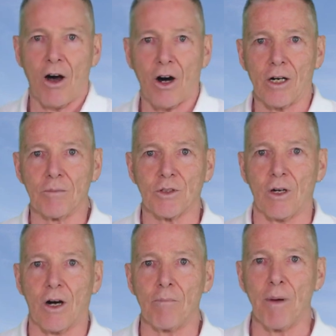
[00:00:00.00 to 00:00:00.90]
arms
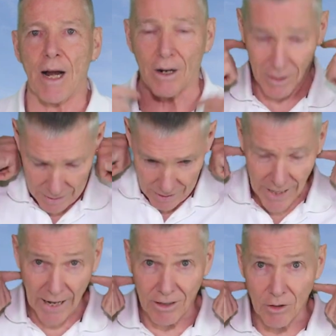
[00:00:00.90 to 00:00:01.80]
are bare, the
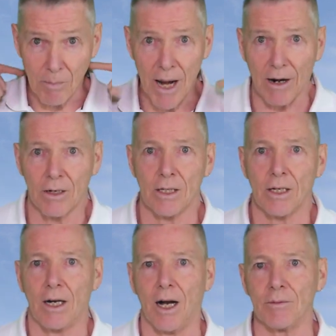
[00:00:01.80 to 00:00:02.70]
neck is bare,
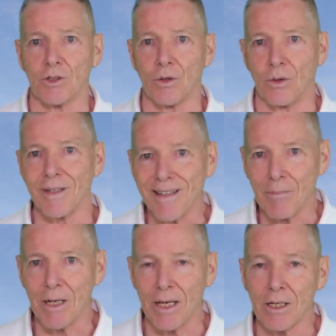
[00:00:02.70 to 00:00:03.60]
um, so
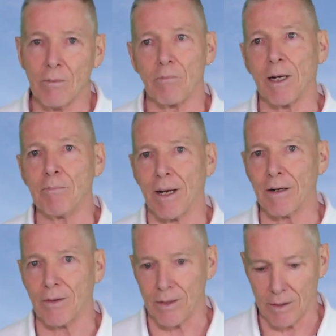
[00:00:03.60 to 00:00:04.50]
limited but
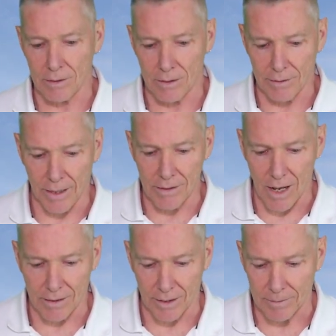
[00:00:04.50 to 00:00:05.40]
better than than
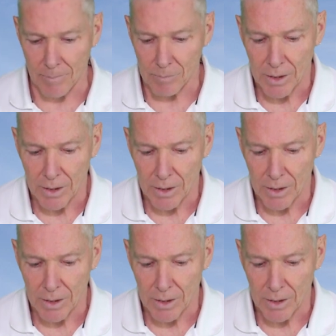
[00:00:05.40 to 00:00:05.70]
nothing.